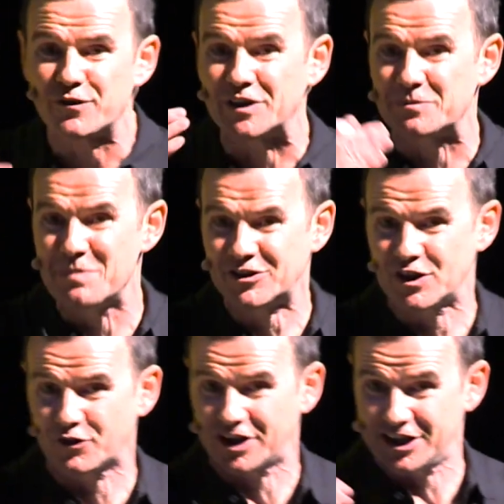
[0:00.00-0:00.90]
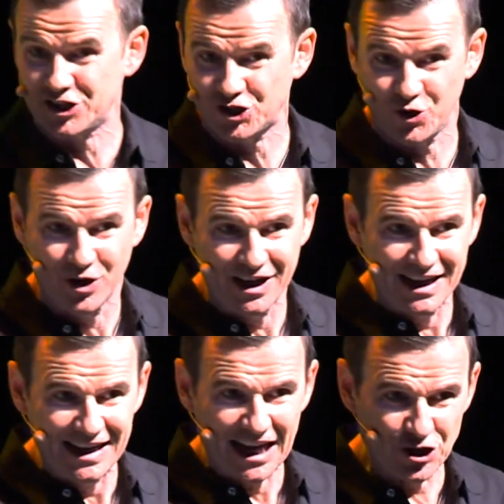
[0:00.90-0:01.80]
even admit they've got an issue,
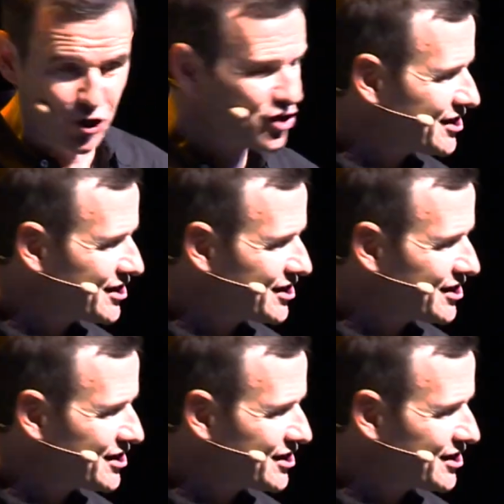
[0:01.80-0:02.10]
and you're